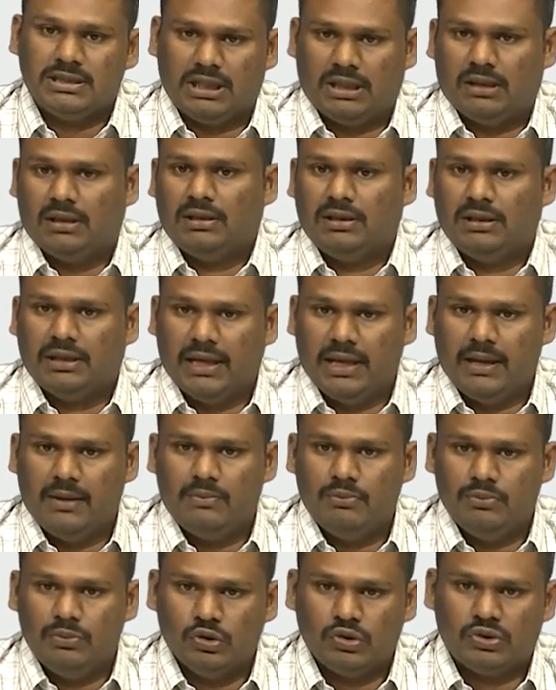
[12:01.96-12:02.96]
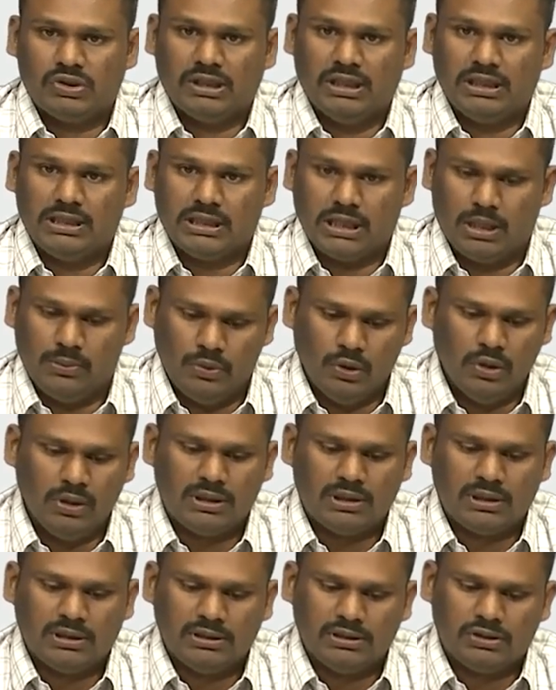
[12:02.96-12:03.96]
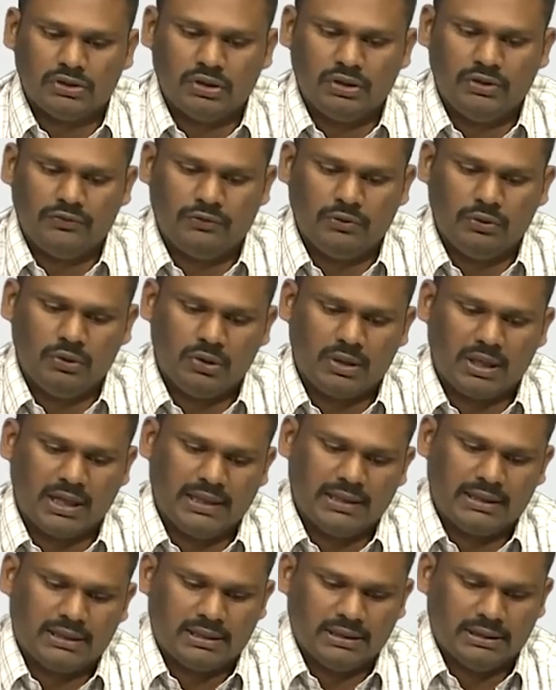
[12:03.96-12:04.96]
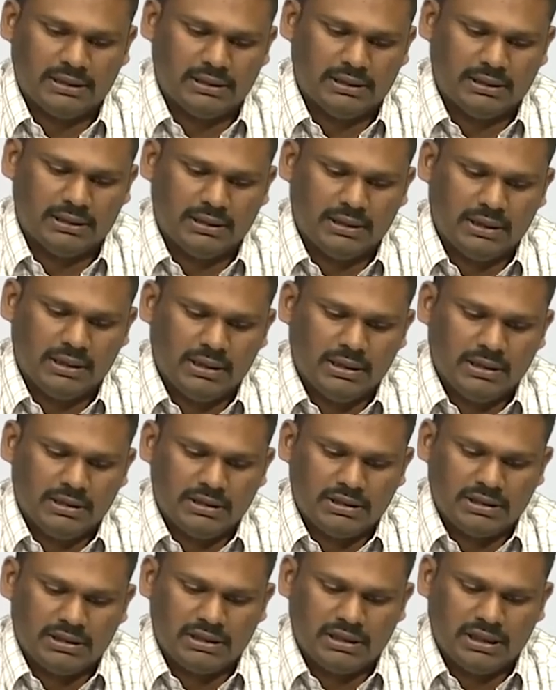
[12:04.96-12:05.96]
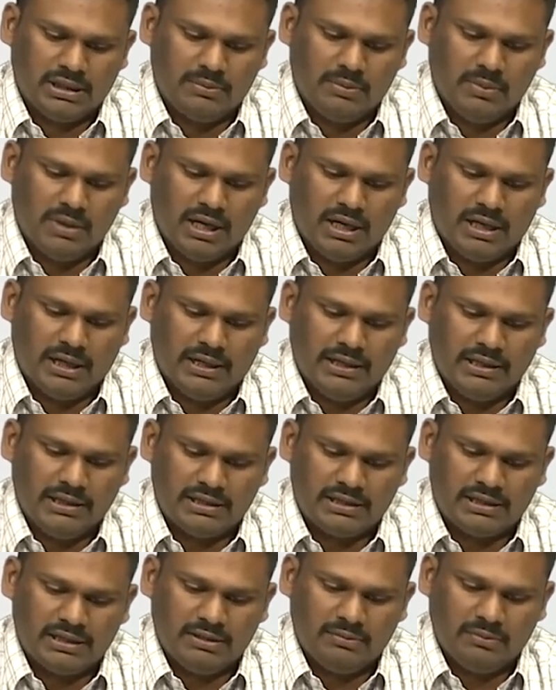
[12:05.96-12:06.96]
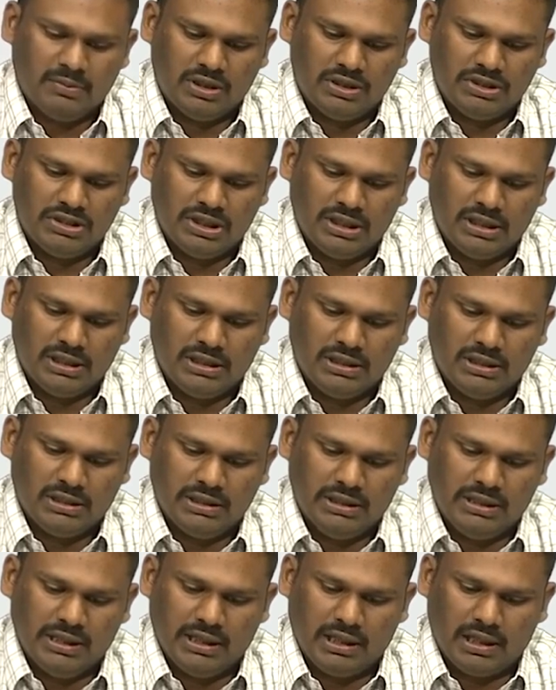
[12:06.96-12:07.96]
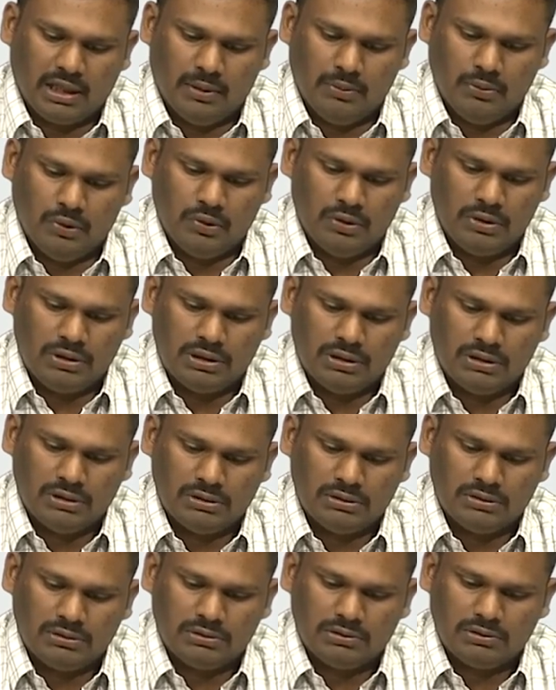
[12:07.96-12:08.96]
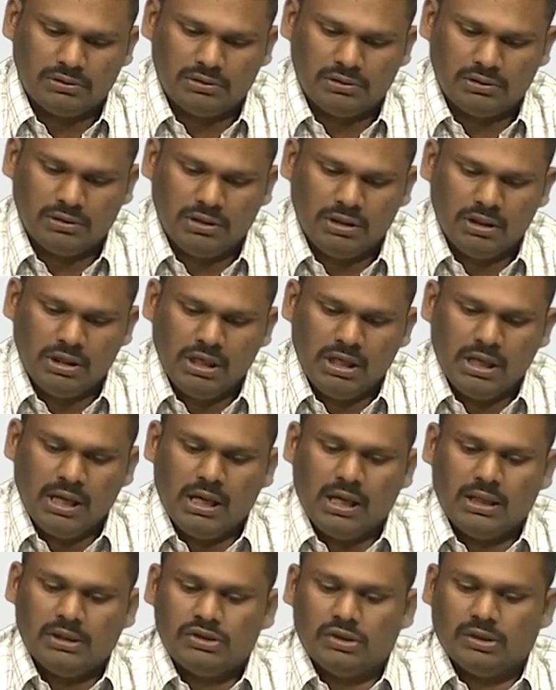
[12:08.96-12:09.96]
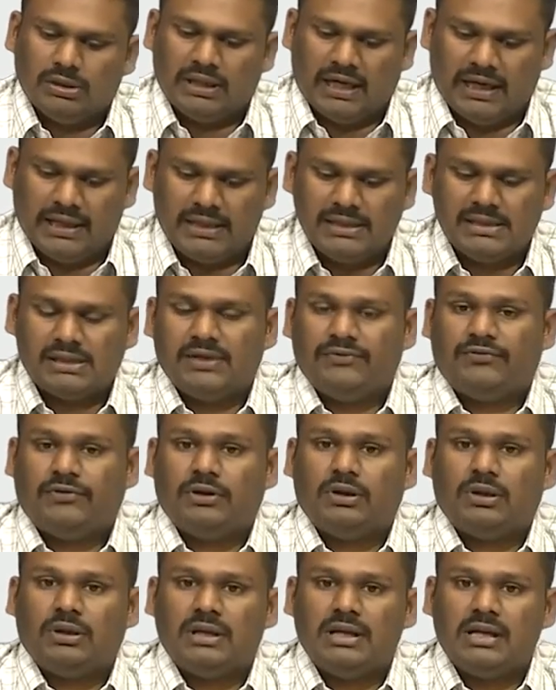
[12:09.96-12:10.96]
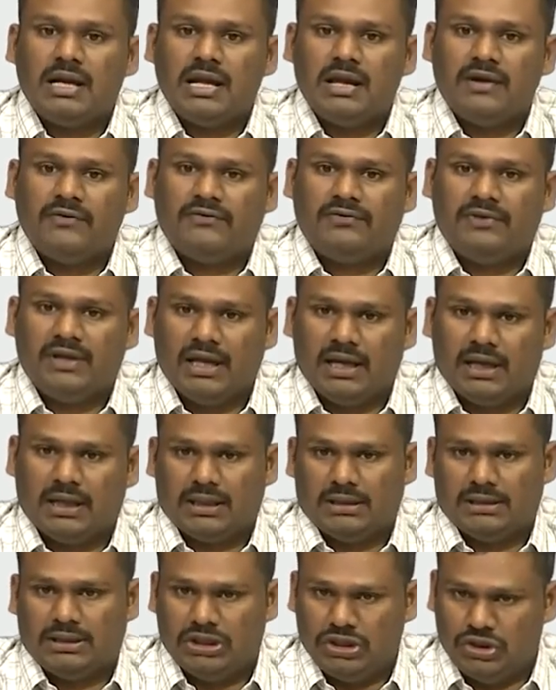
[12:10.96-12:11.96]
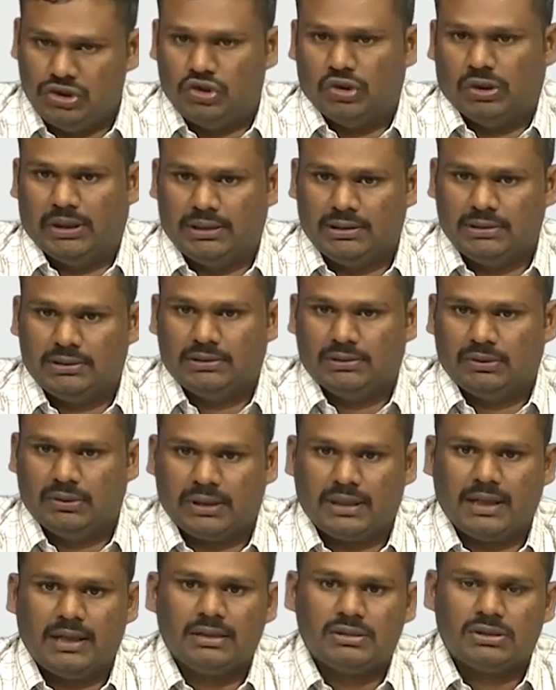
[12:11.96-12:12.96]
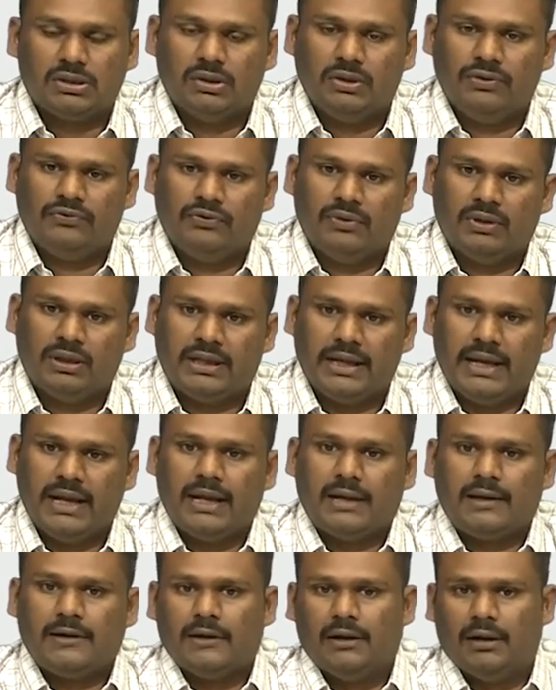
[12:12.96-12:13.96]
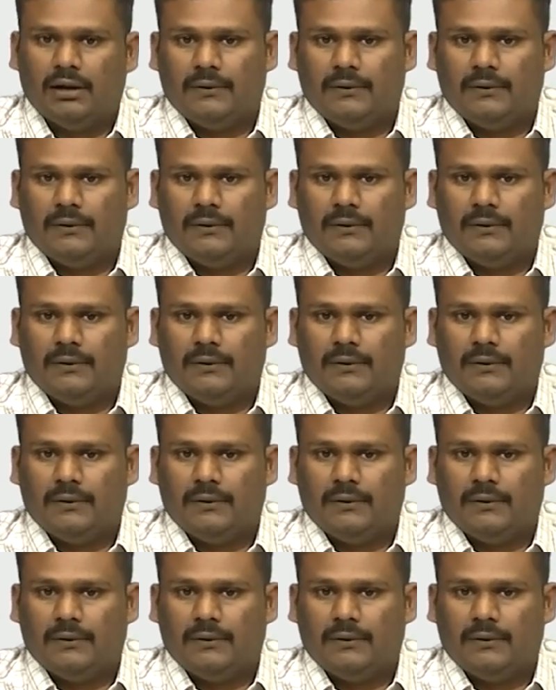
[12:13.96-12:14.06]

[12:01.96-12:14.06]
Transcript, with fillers: j, they mutually commute. So, if you look at sigma I sigma j, they commute. So, that is if and only if they are disjoint, okay. So, if you take